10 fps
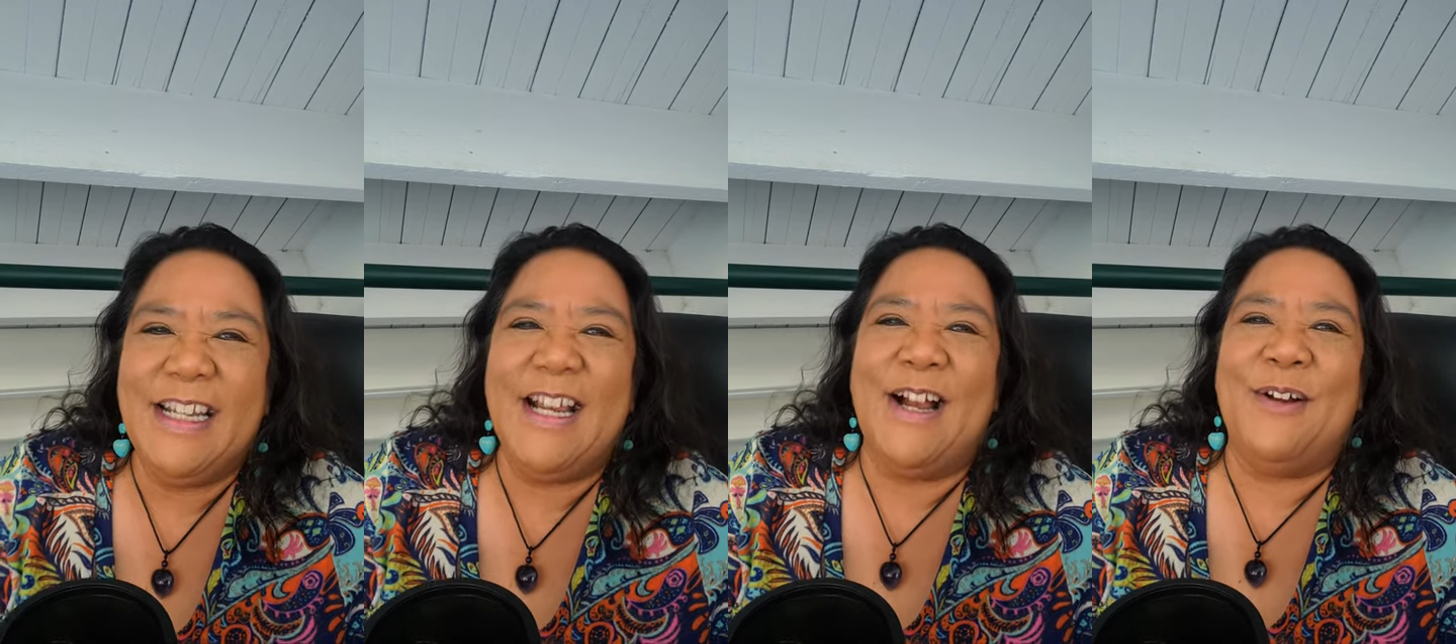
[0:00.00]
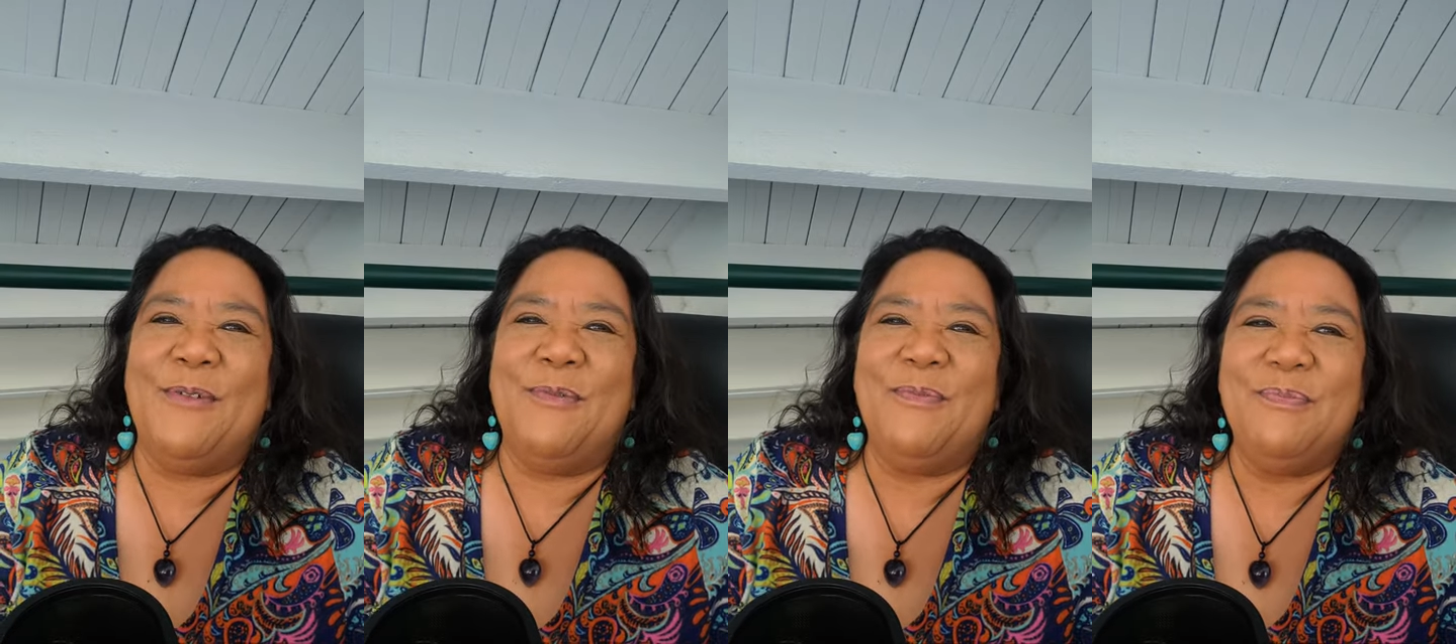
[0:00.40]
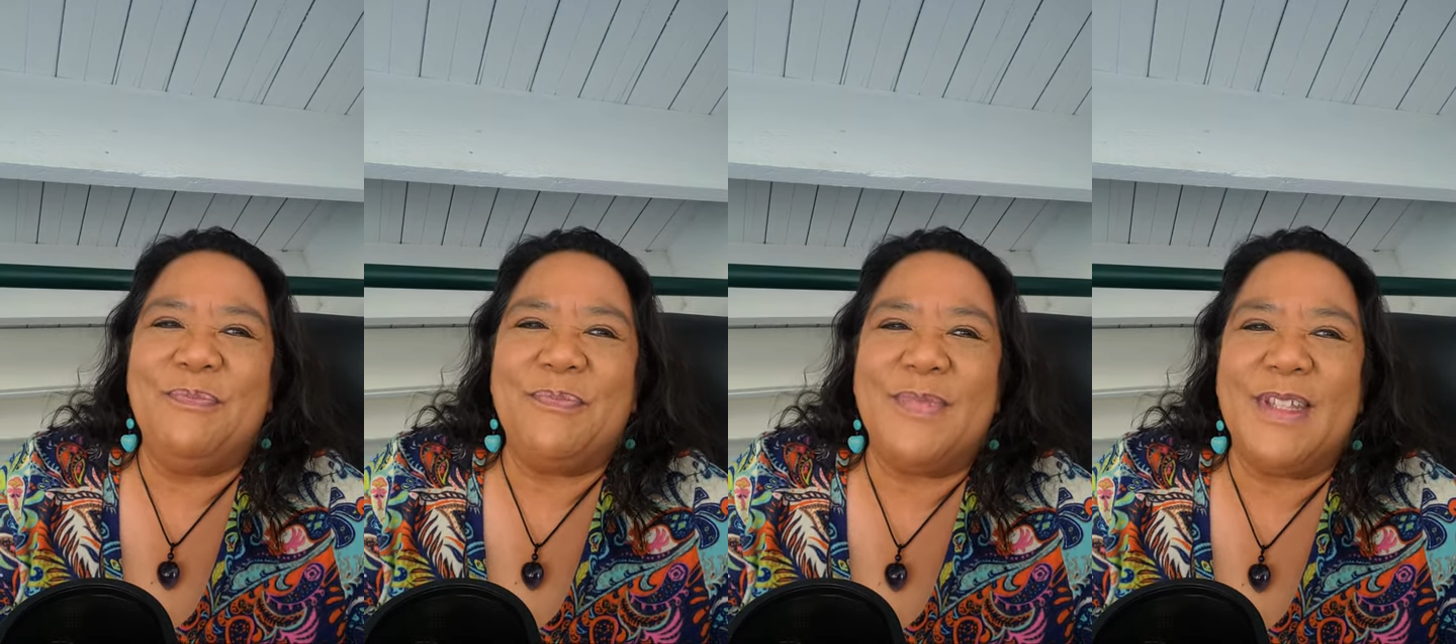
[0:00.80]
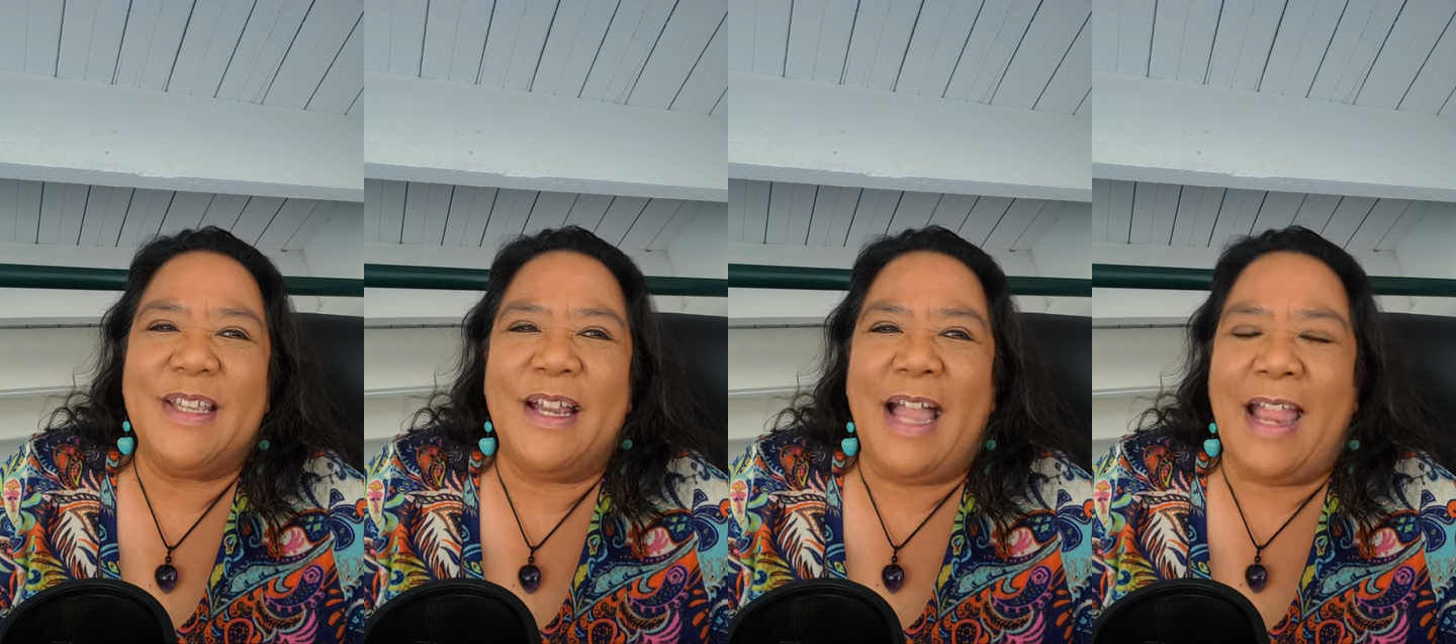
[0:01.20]
Um,
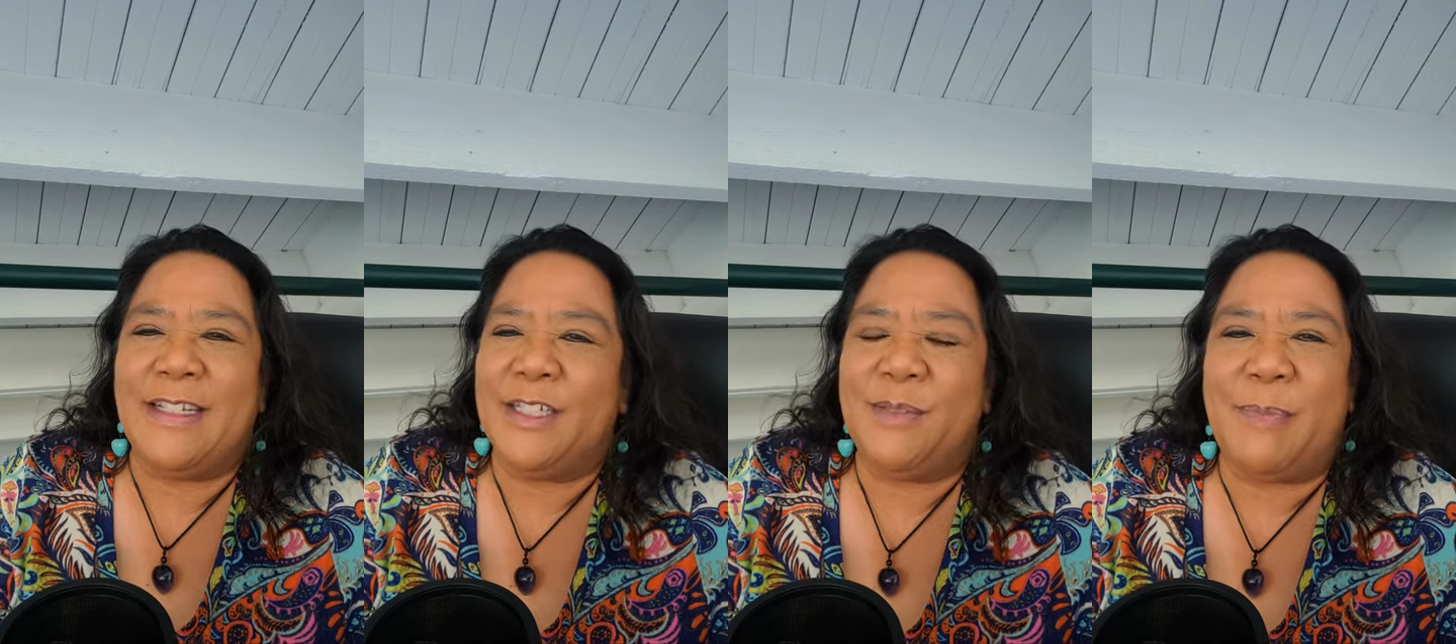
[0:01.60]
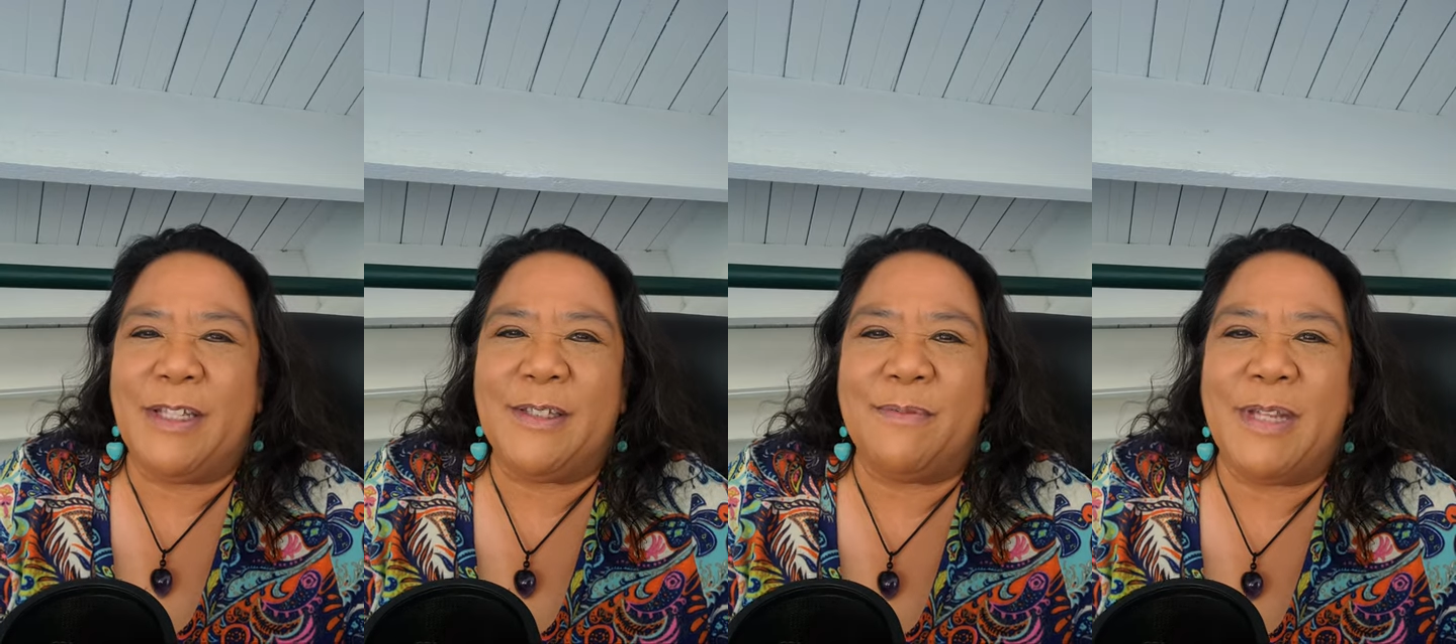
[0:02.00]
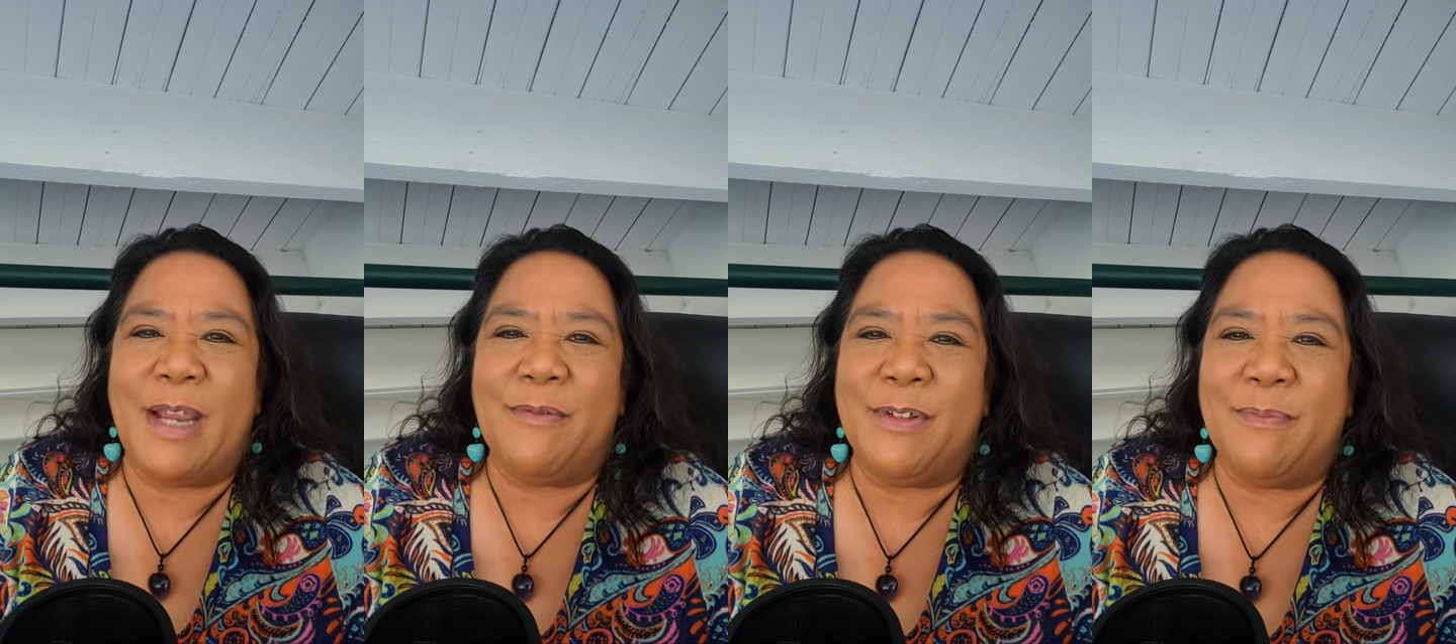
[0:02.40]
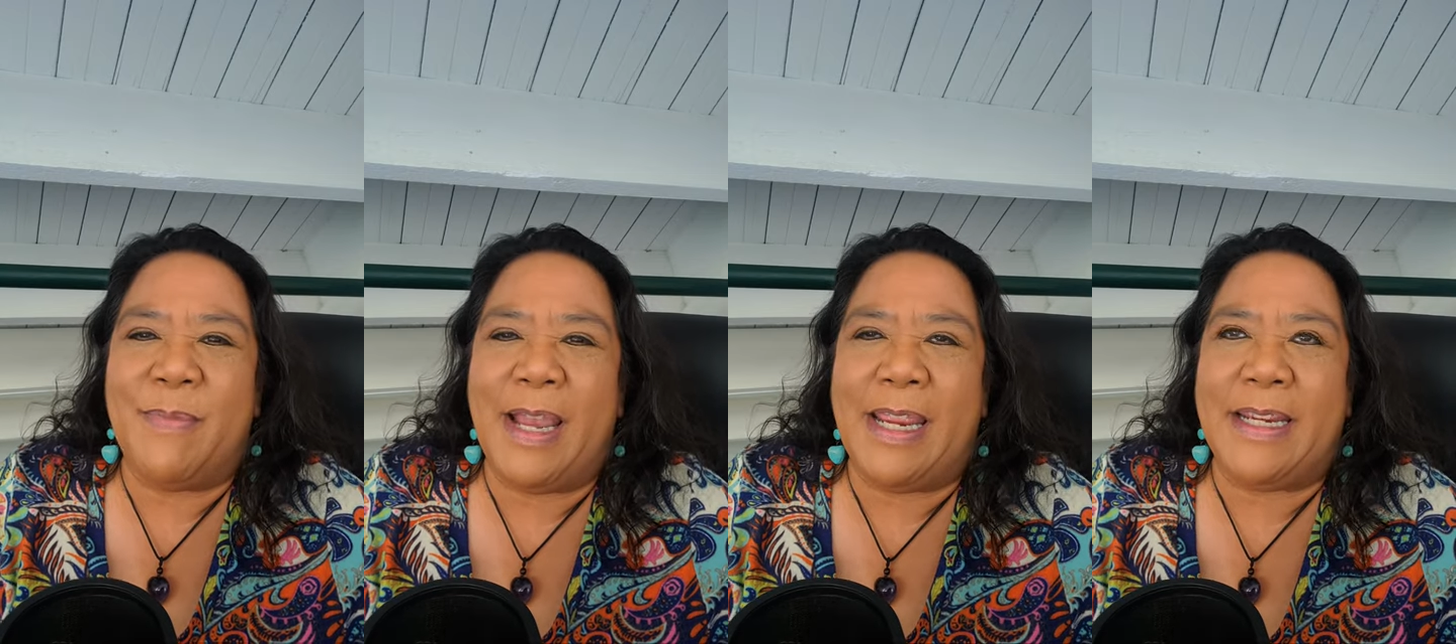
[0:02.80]
uh, I just spent some time with
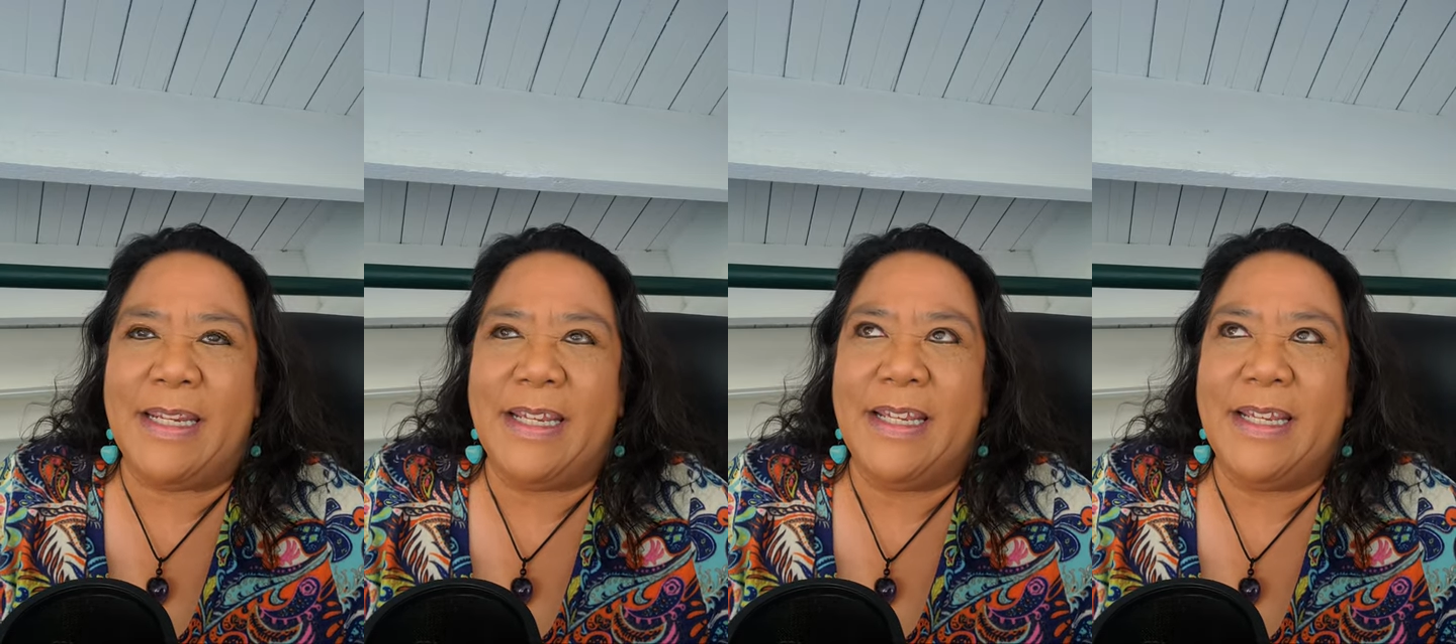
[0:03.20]
my